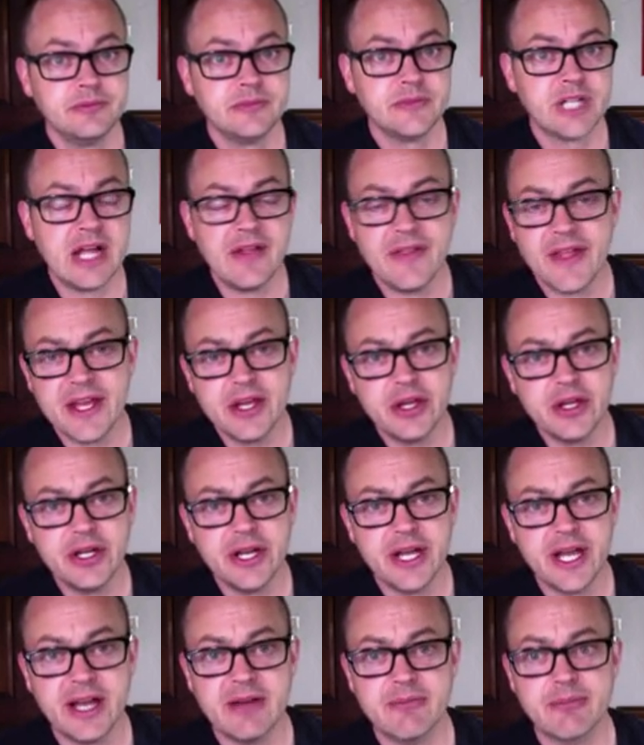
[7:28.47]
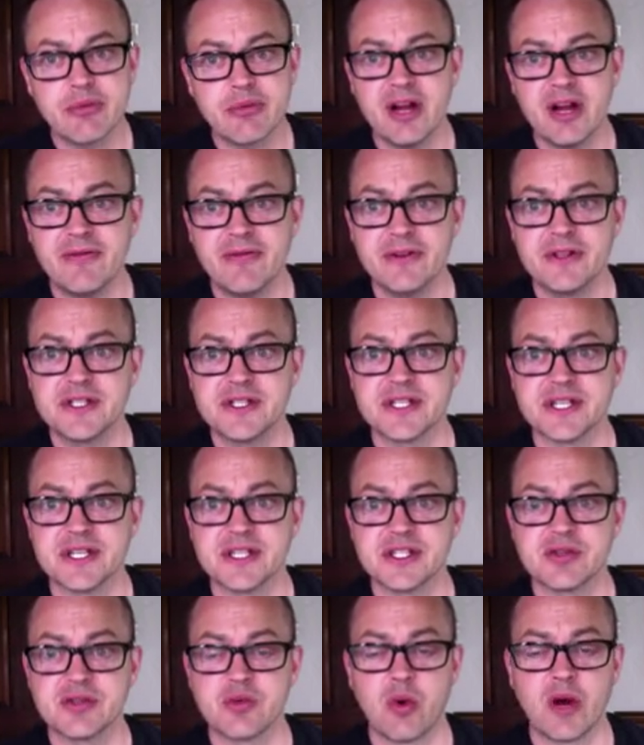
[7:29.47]
they could have
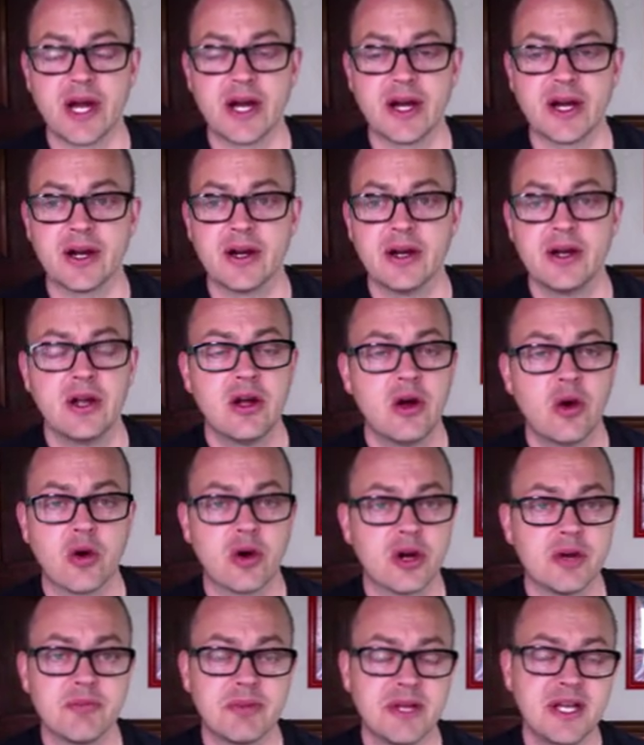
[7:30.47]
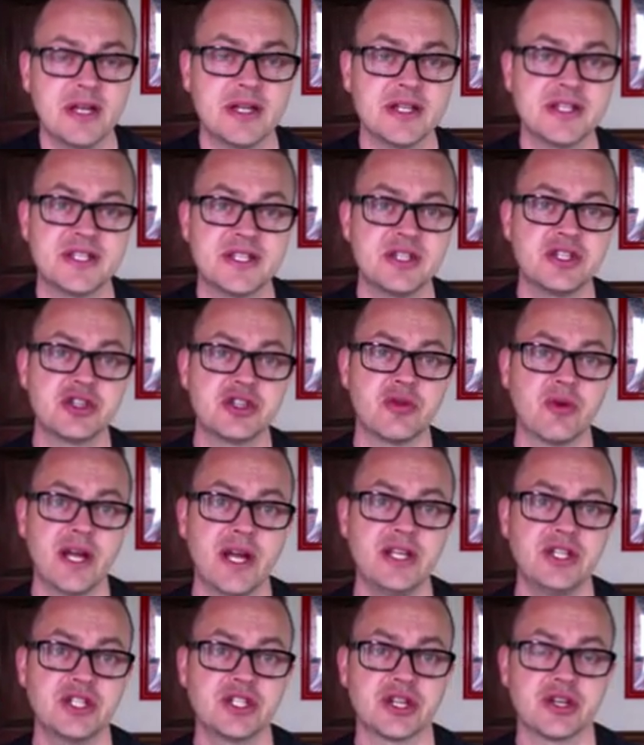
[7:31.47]
preferences where, or be in a
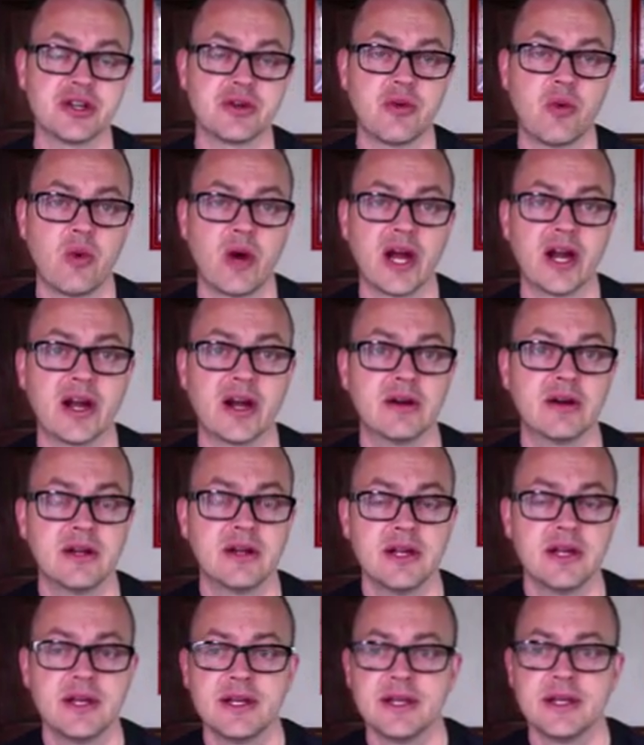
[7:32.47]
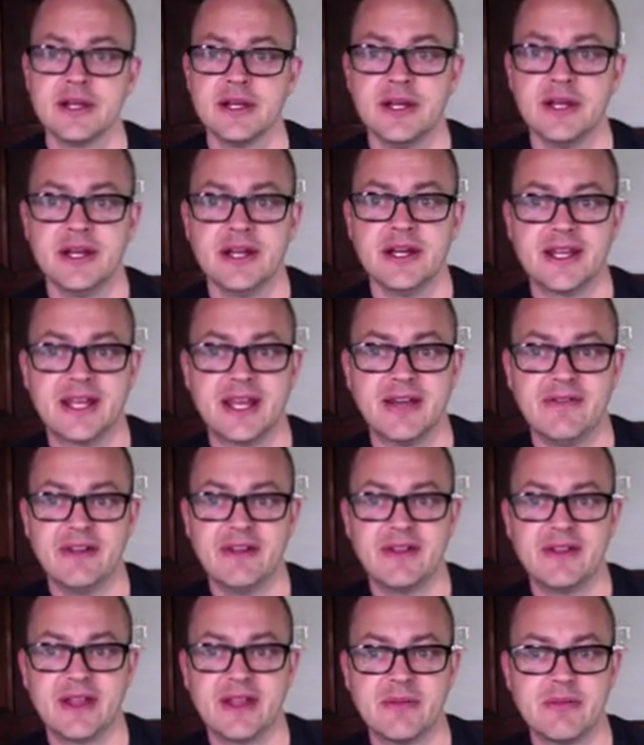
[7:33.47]
situation where
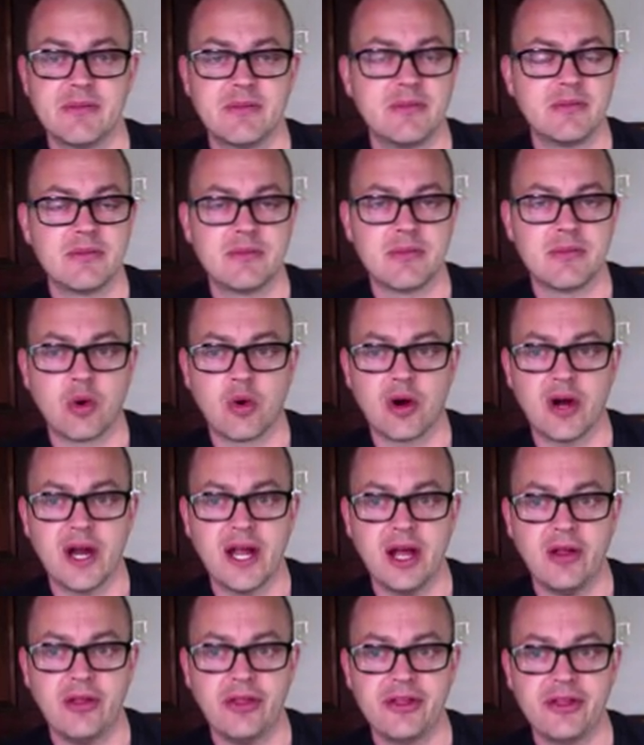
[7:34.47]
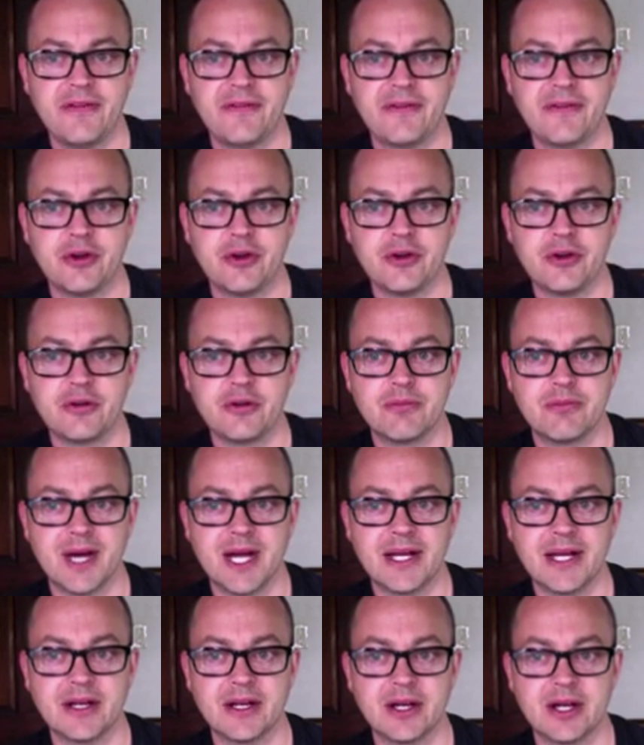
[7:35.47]
giving them more healthy food
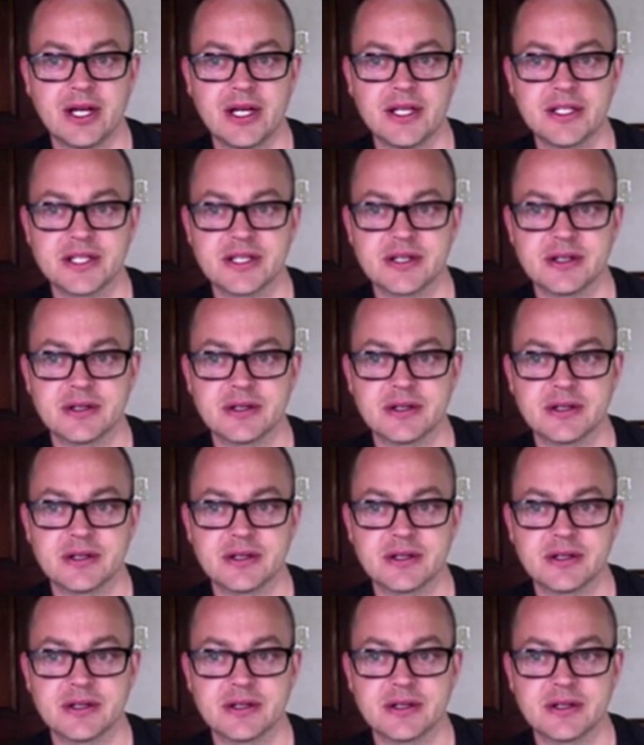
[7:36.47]
might not